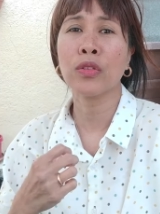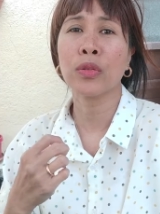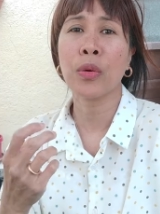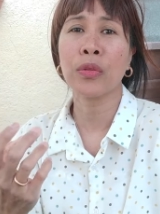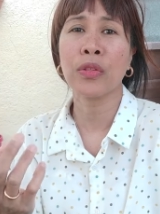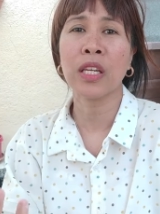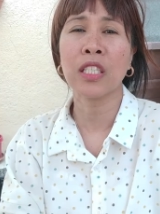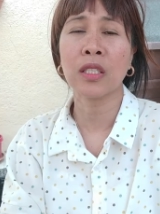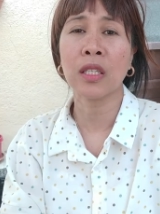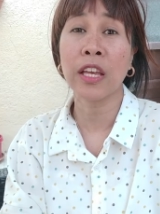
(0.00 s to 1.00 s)
throat
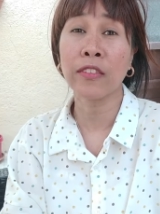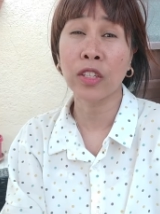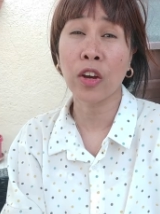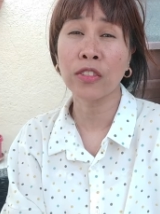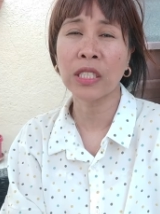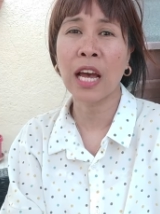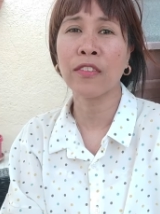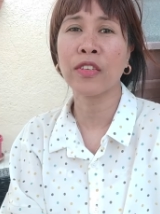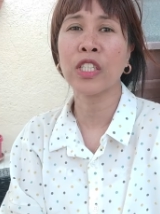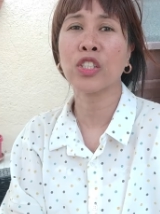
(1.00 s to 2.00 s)
this gift of
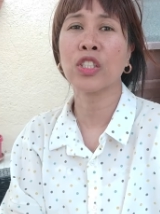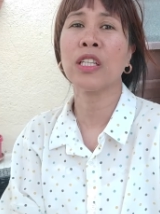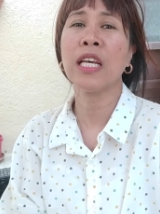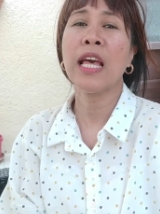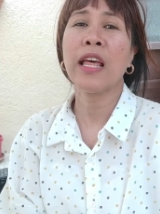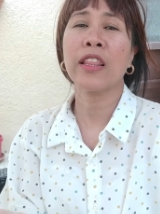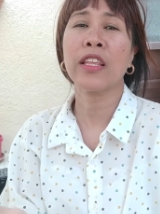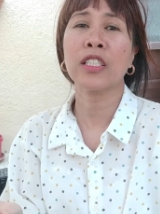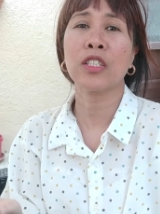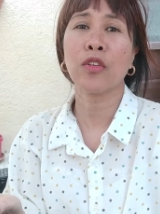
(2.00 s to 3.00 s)
salvation,
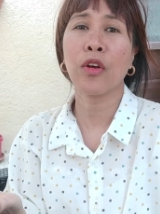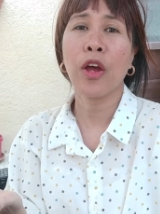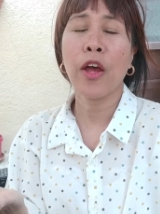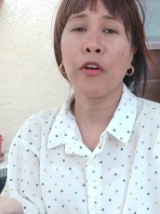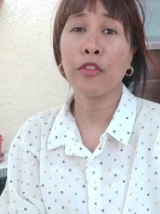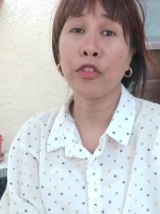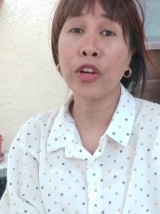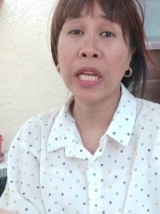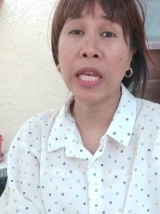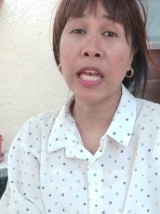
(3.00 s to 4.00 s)
this
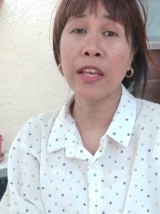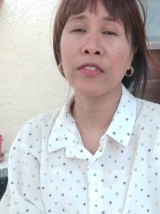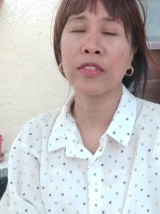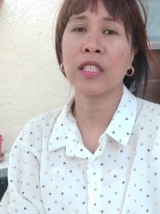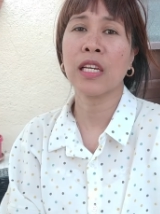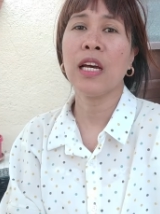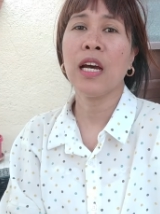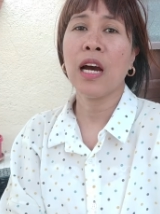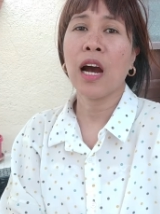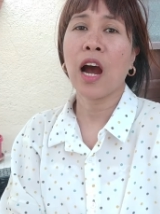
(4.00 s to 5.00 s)
free gift
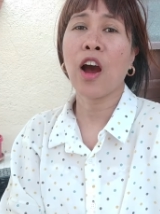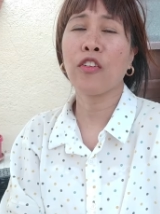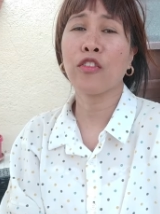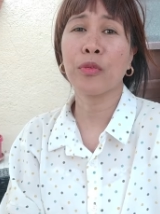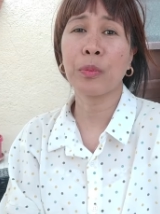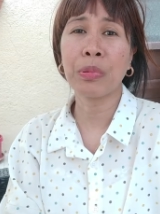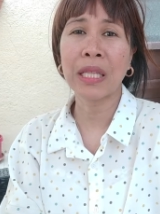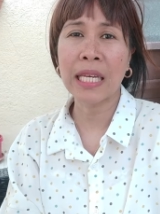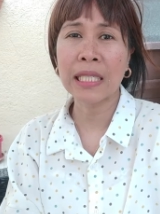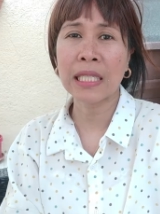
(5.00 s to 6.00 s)
of
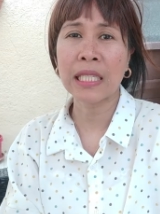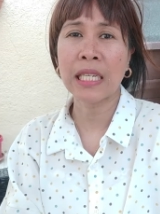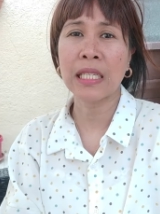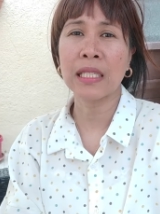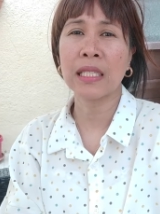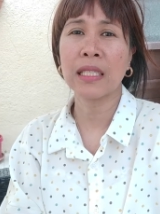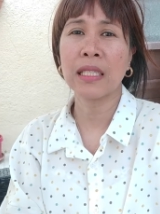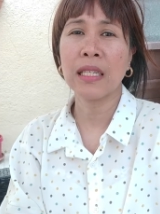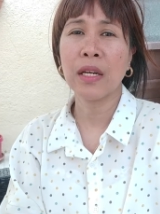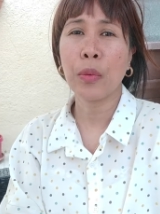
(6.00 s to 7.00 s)
blessings.
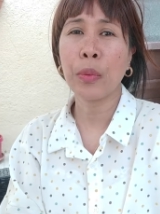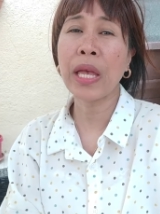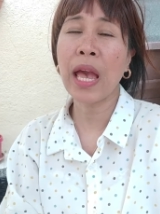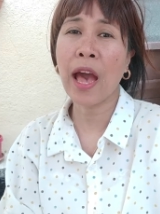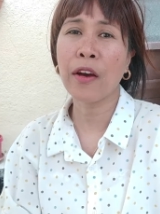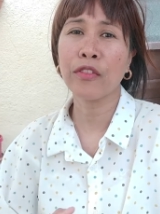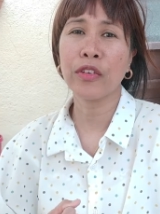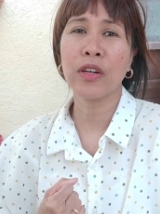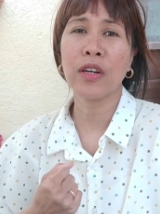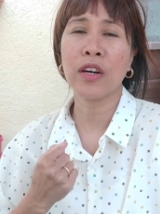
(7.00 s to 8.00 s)
We have
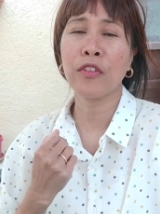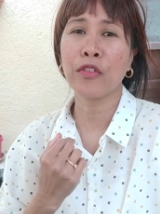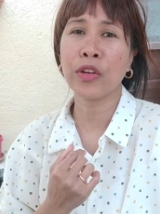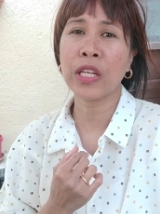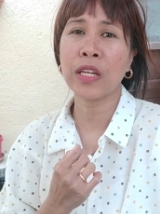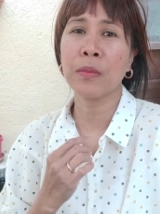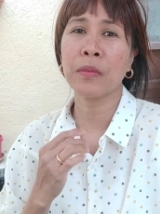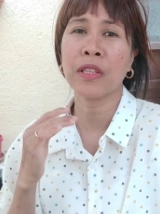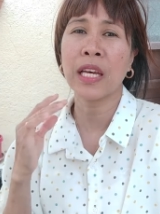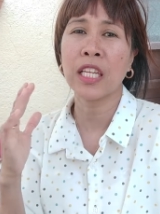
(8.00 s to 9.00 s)
a freedom
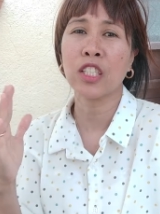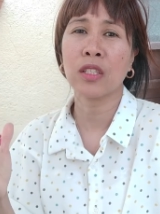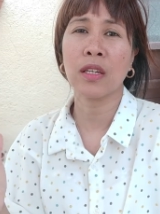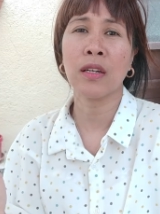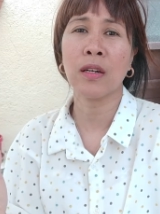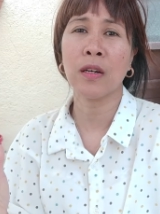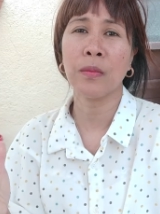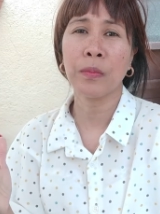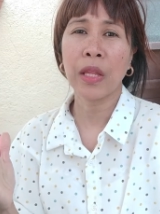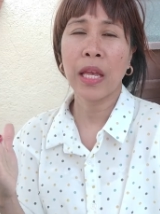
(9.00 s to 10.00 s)
that is
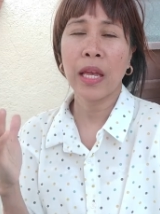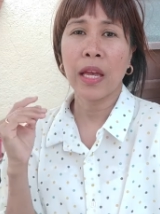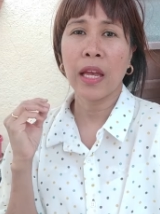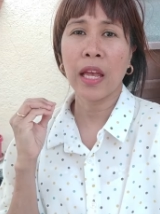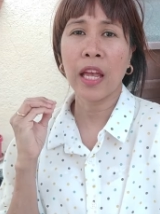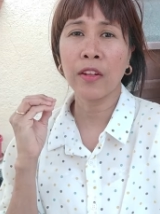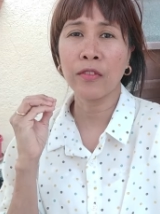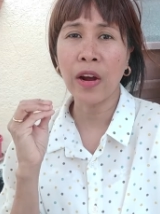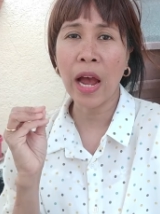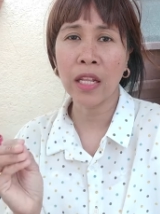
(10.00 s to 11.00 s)
uh,
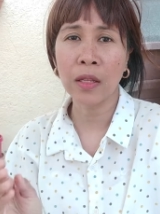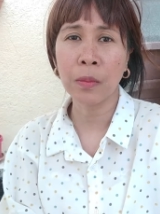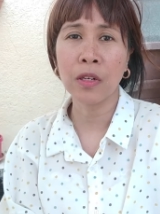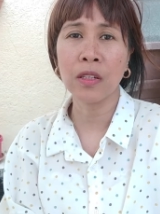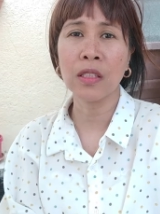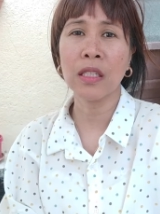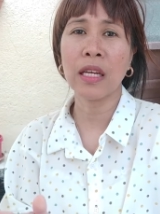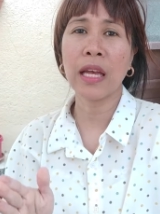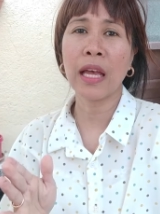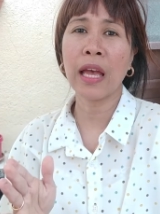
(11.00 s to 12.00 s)
inviolable,
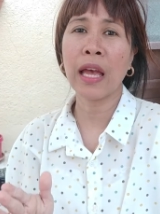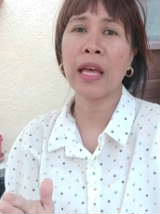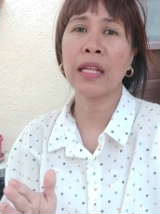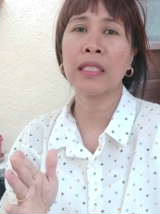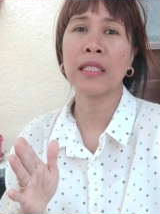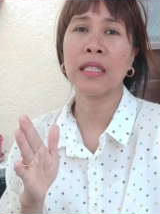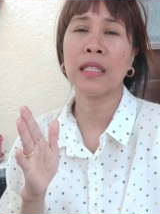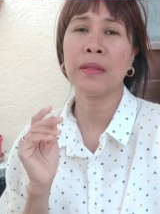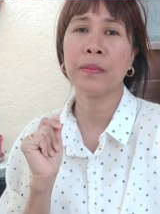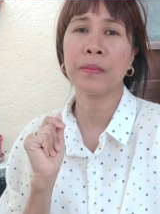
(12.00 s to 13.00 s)
and uh,